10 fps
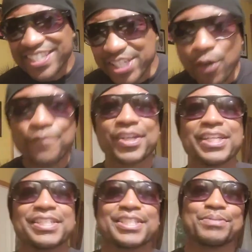Don't
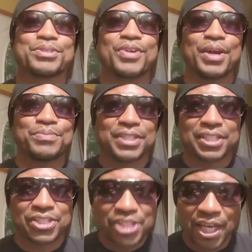forget to subscribe to
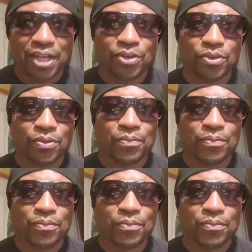the channel.